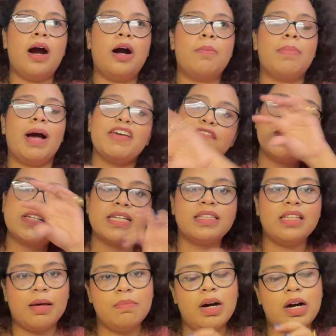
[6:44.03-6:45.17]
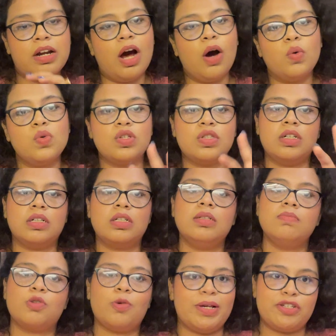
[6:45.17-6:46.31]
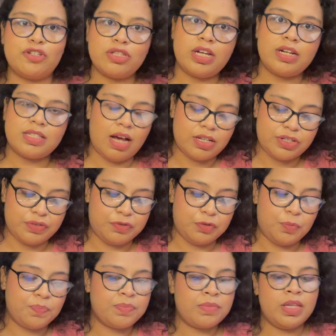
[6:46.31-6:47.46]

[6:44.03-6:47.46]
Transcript: by fitting them around the question that is asked of you.